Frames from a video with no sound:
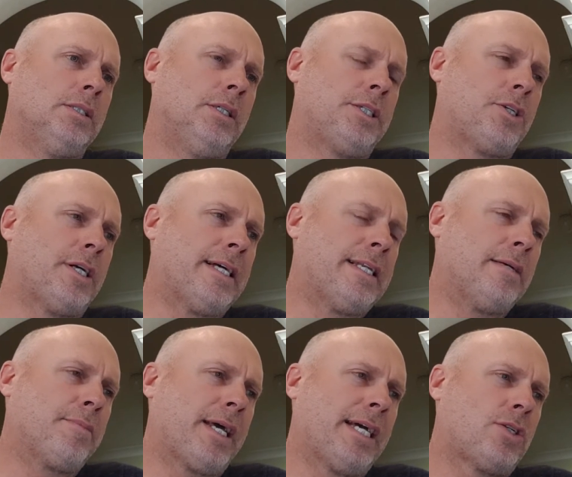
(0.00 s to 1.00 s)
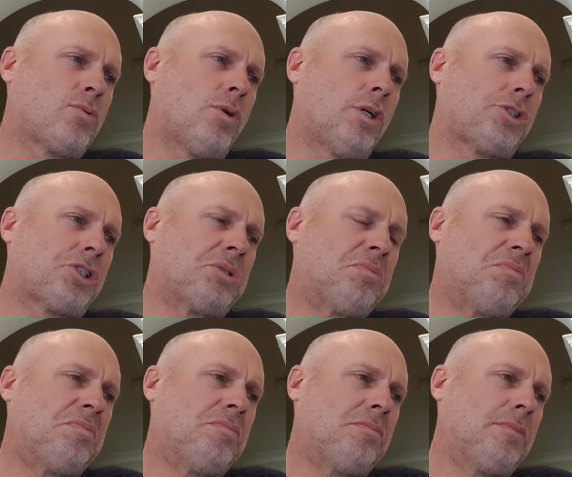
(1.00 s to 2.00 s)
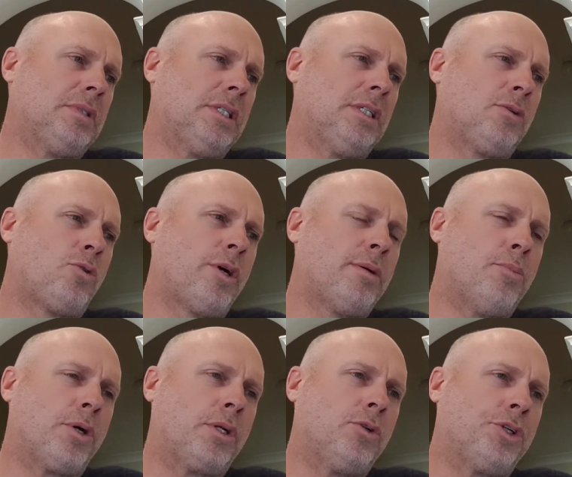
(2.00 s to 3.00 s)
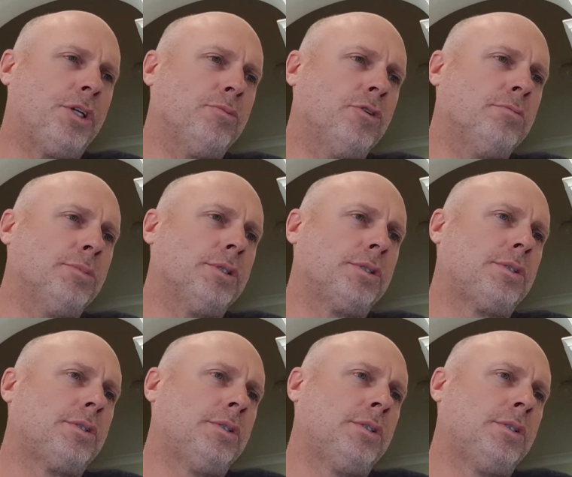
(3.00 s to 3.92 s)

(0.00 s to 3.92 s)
It's a titanium case watch, quite a modern looking movement.